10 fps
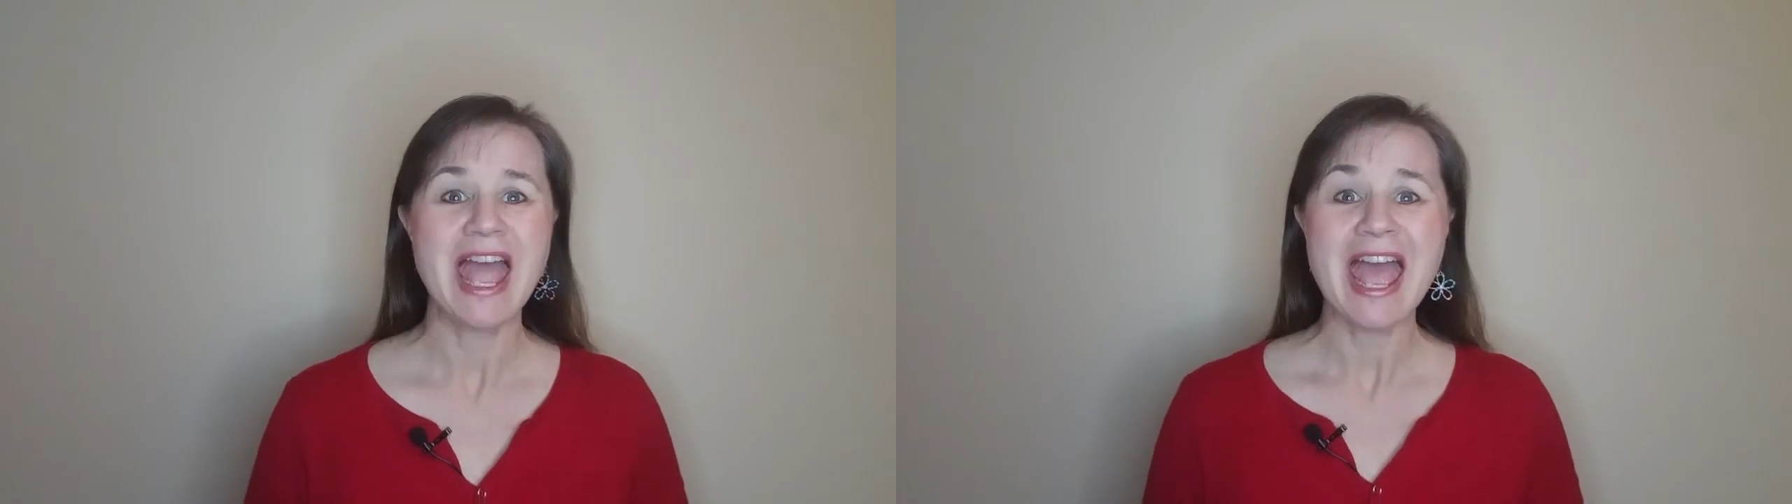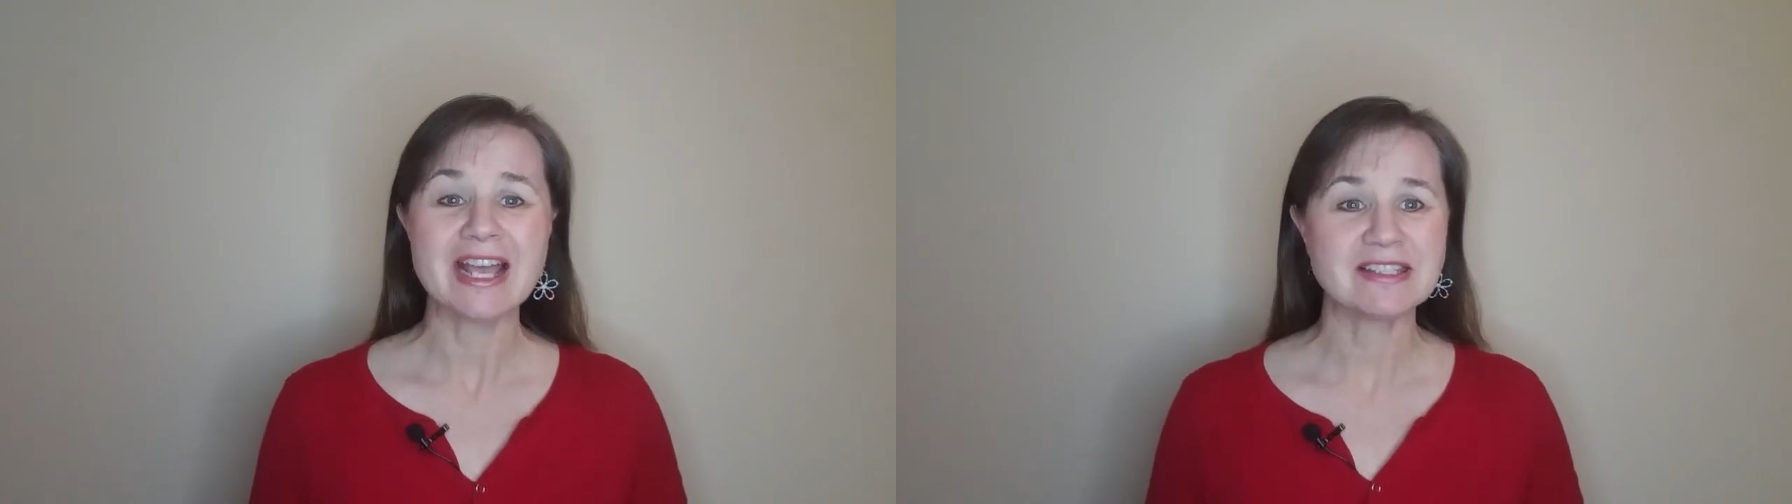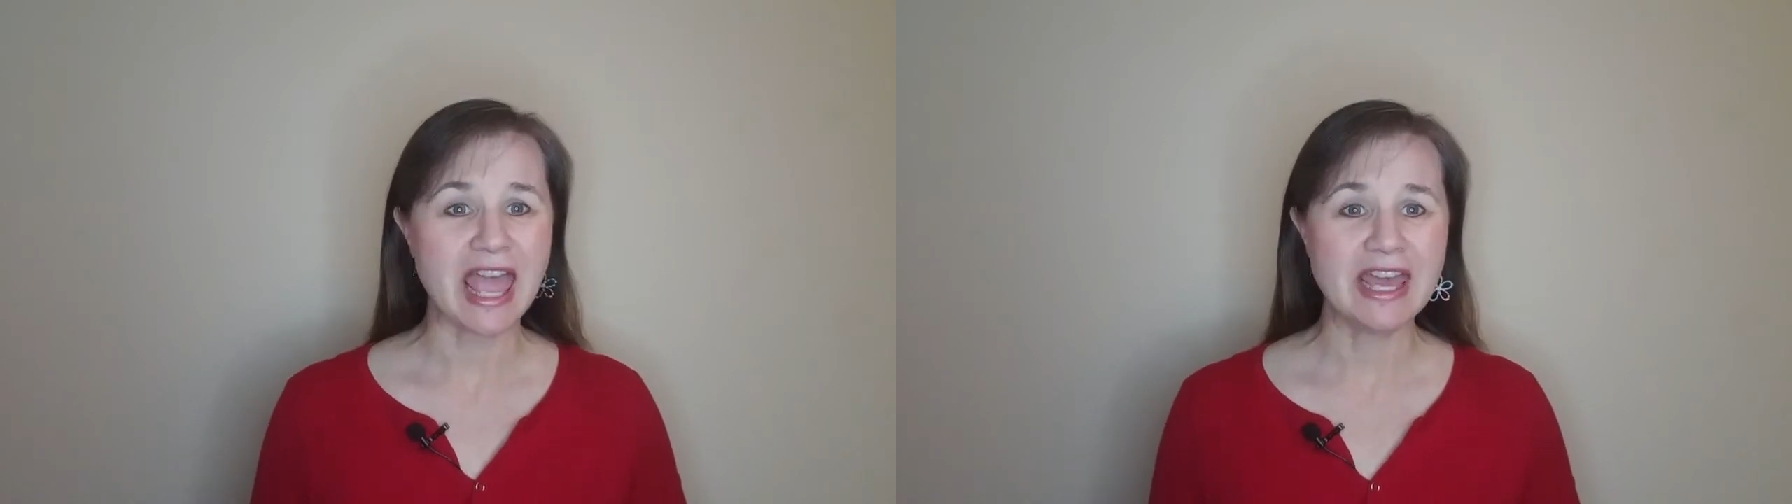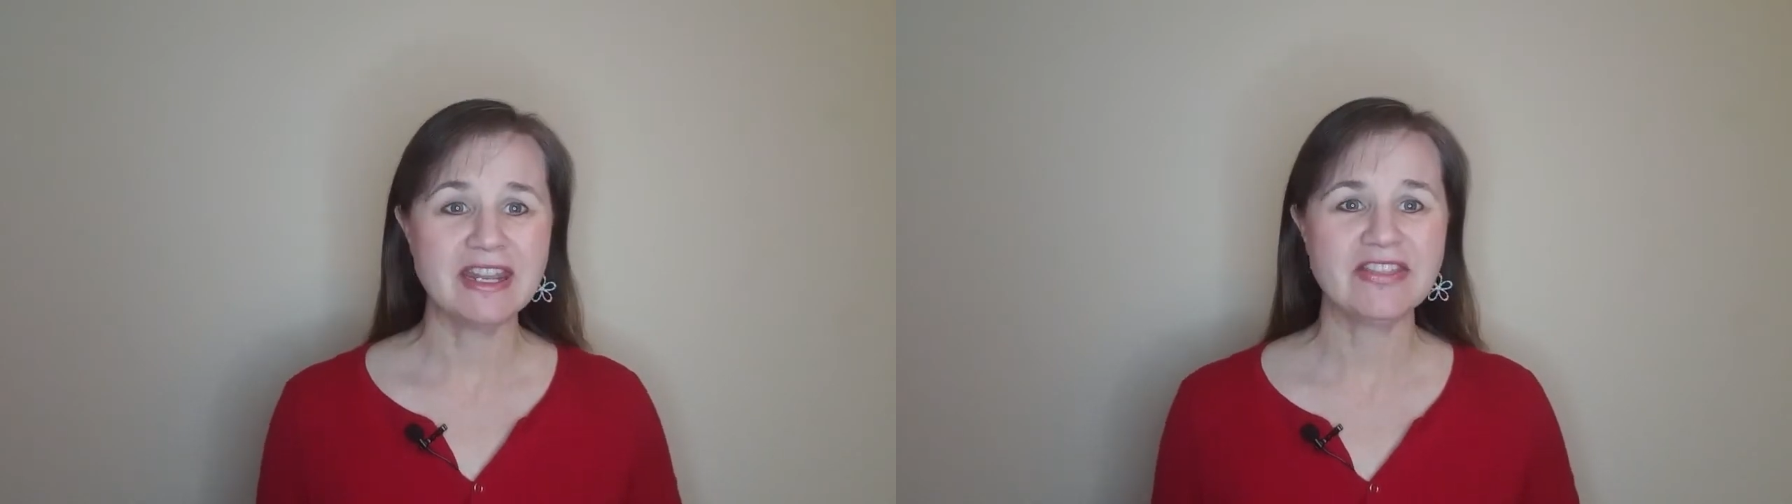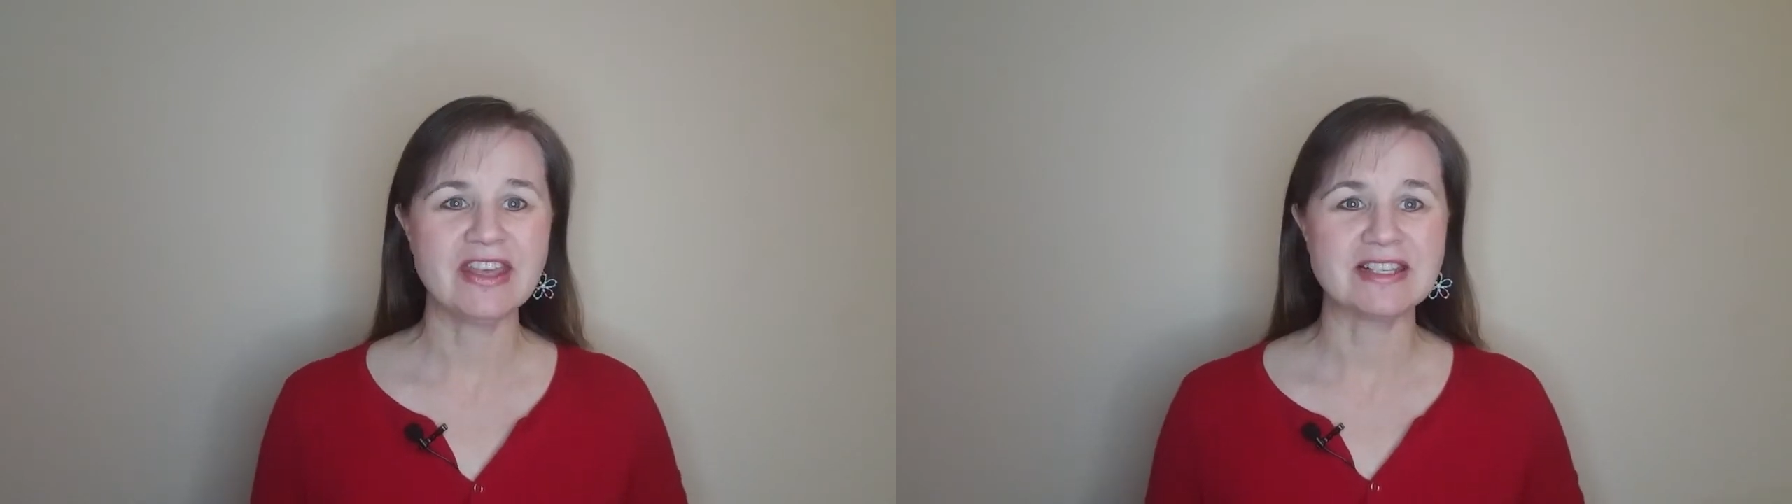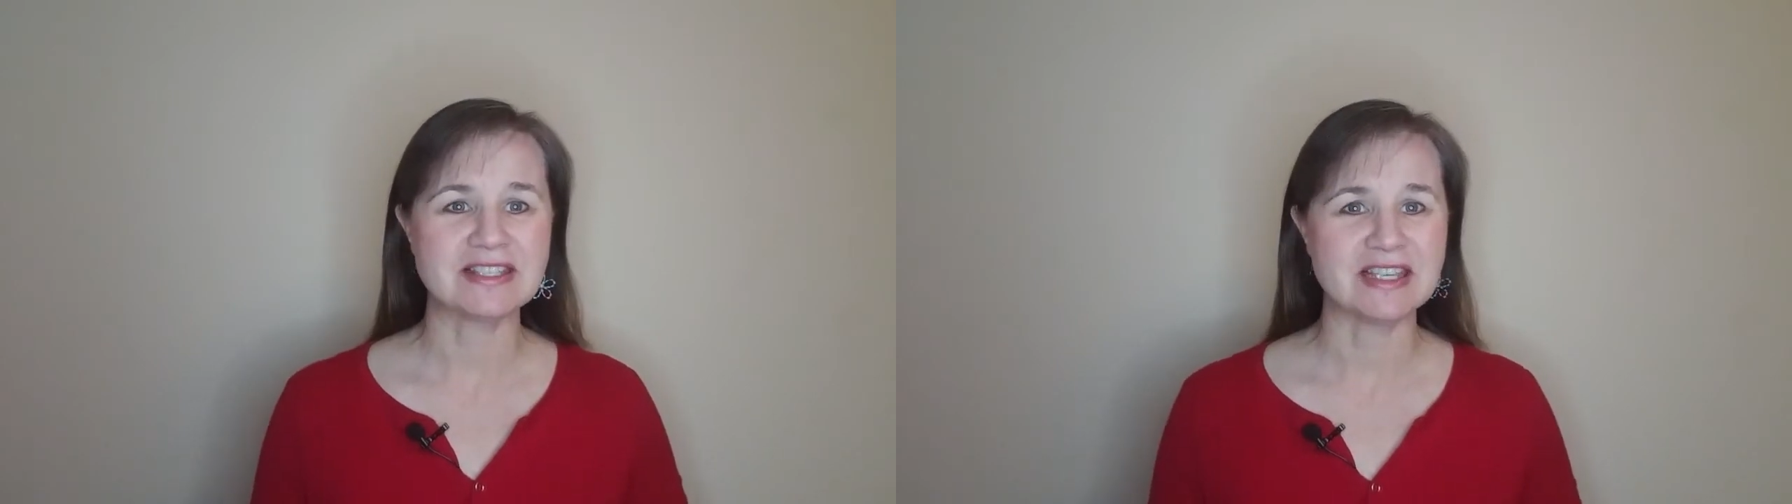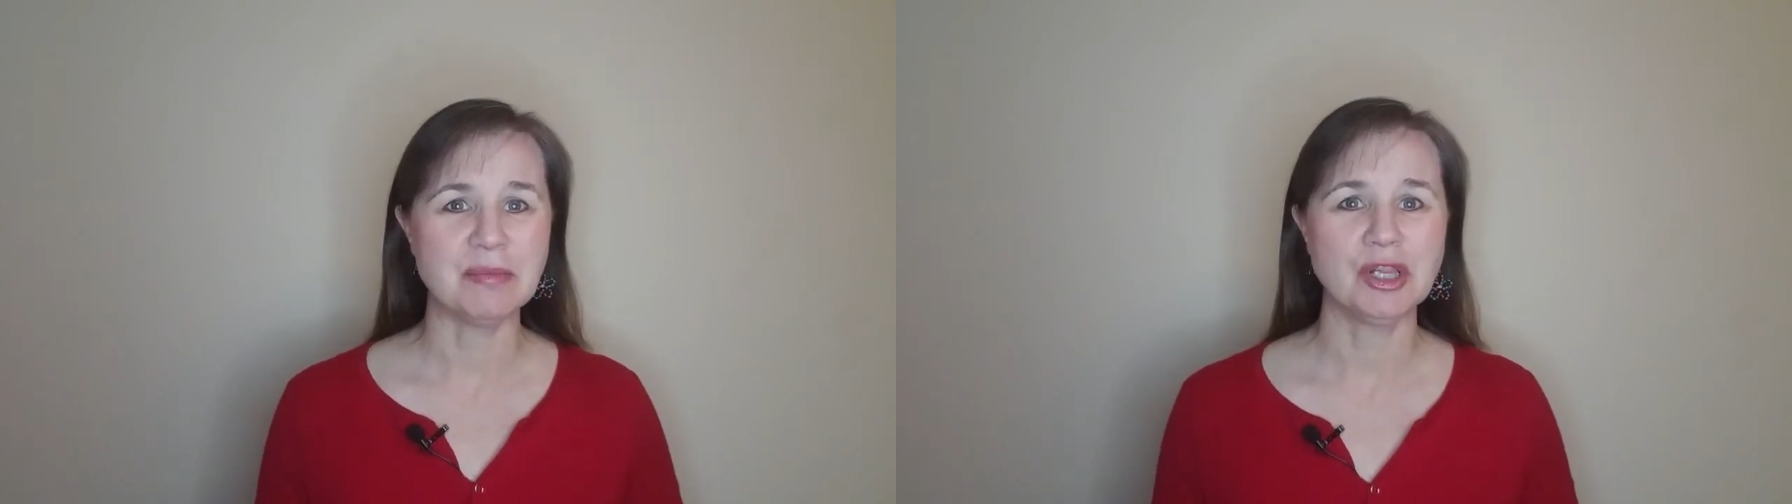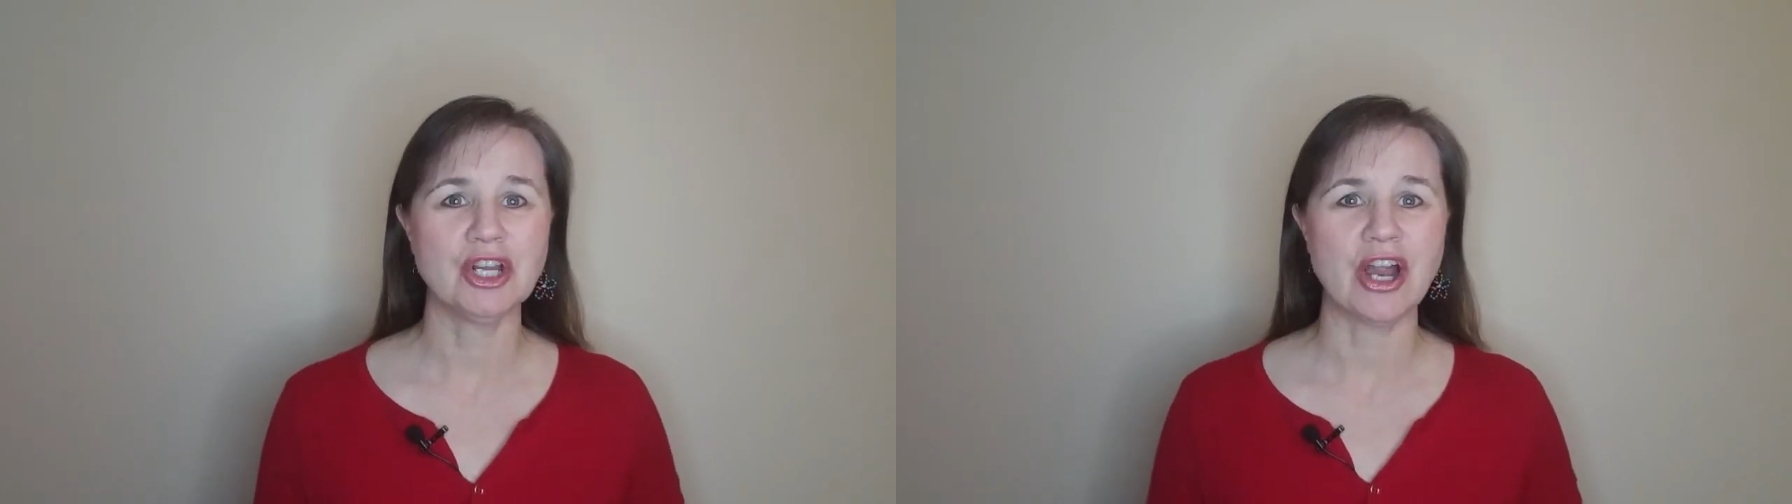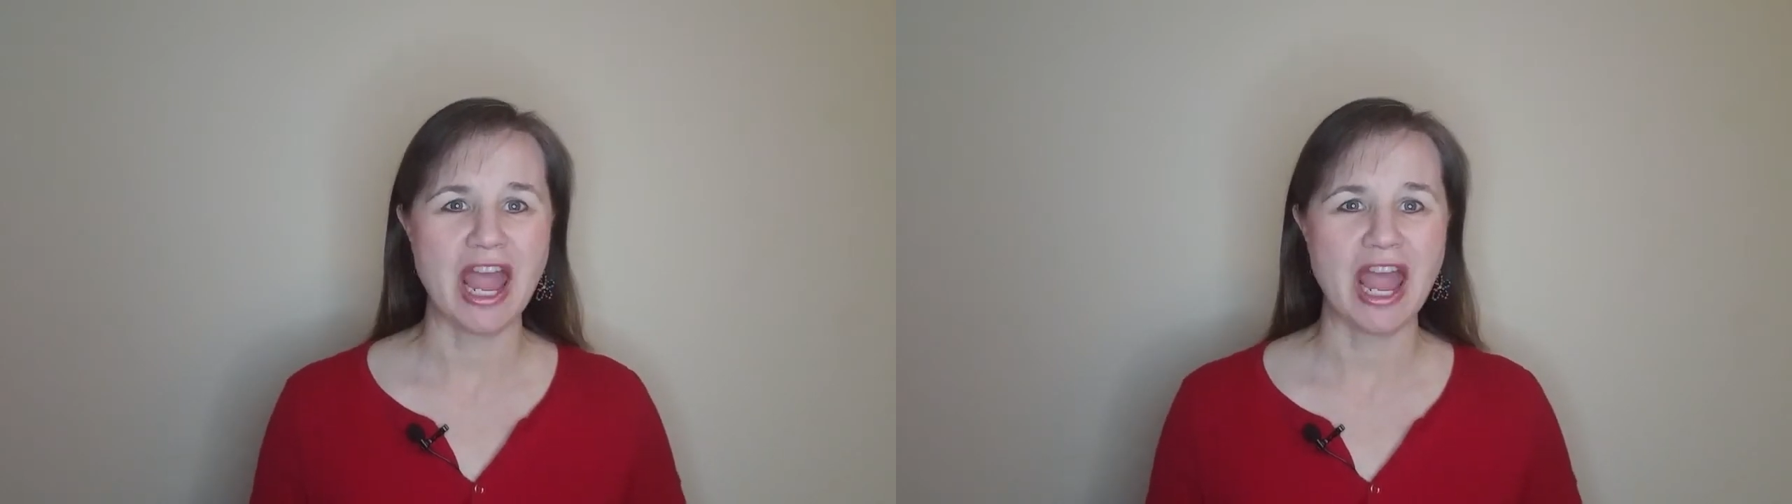Has anything similar